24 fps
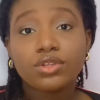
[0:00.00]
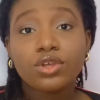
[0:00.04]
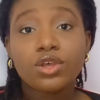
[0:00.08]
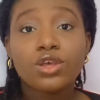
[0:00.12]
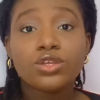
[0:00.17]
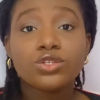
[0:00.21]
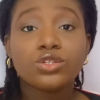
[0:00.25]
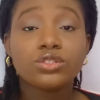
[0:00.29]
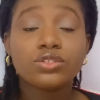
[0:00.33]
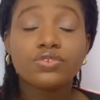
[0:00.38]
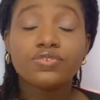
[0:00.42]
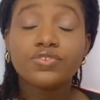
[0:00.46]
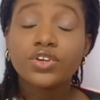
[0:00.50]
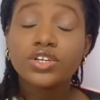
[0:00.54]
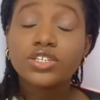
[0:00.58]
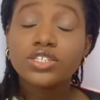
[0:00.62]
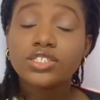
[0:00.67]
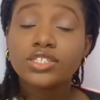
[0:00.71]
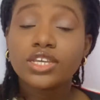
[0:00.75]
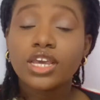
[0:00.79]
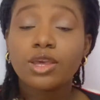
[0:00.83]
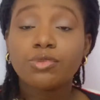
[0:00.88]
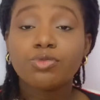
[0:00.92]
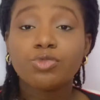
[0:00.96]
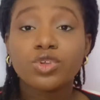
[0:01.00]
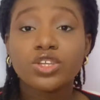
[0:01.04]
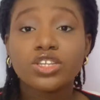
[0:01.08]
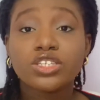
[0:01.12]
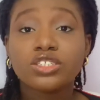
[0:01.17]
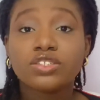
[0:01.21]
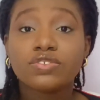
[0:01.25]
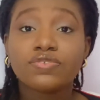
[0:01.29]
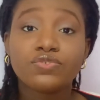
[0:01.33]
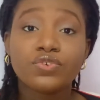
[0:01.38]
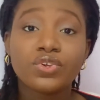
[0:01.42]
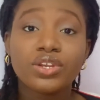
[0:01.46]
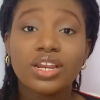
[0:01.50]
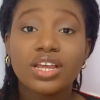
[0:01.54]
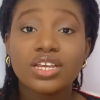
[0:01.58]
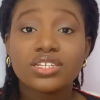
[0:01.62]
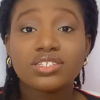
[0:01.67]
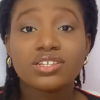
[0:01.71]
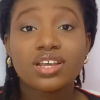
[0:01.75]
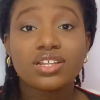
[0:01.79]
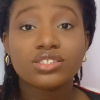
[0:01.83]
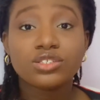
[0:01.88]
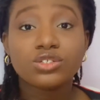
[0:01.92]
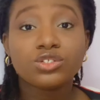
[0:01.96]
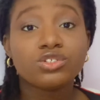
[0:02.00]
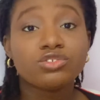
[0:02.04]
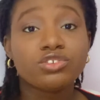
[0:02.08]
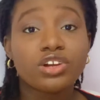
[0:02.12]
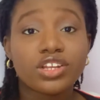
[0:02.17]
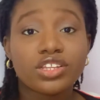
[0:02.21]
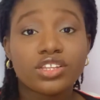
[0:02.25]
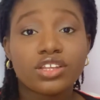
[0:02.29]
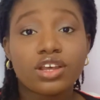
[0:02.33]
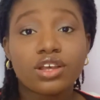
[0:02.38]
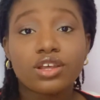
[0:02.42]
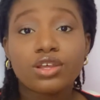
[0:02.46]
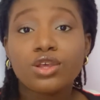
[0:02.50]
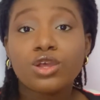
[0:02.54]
So the first type is the freelance article writer.